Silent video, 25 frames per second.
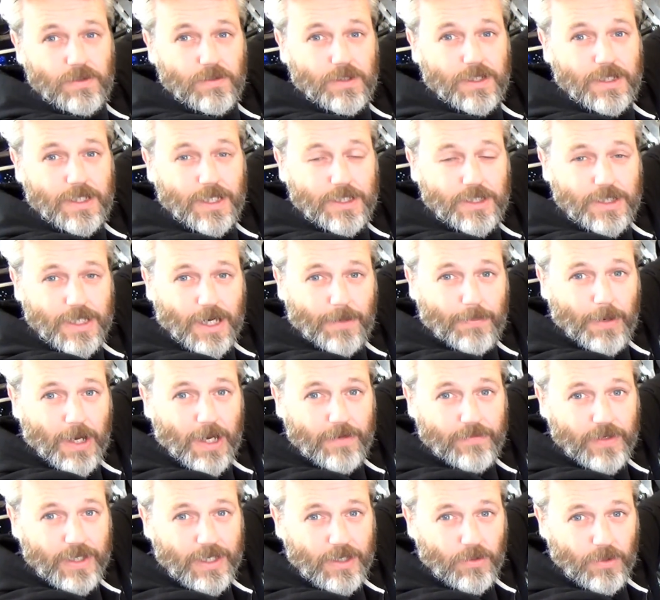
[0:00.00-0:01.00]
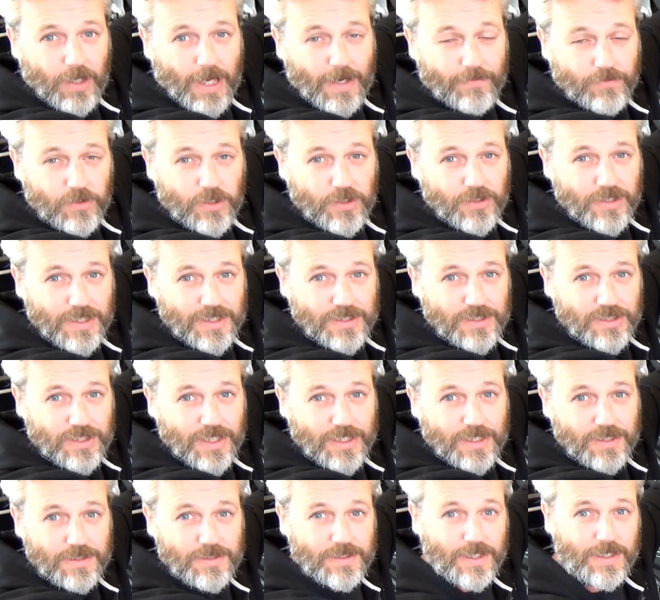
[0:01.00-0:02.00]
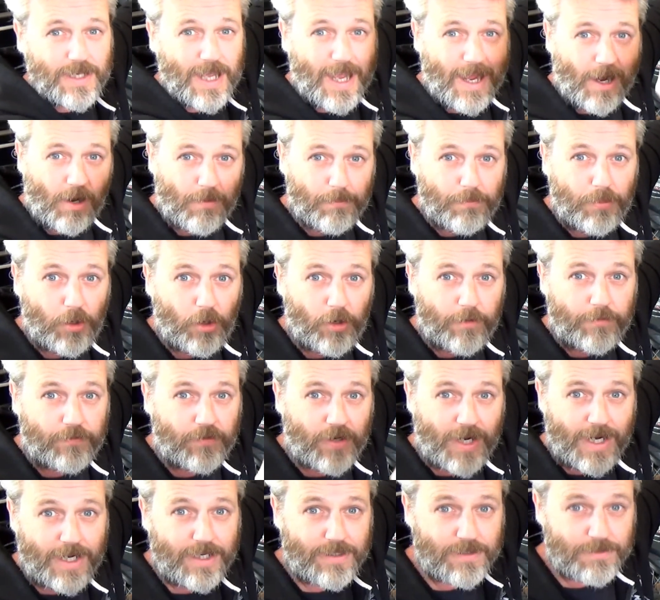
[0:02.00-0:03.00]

get you up over here. We'll have a look at these stickers and how I'm perforating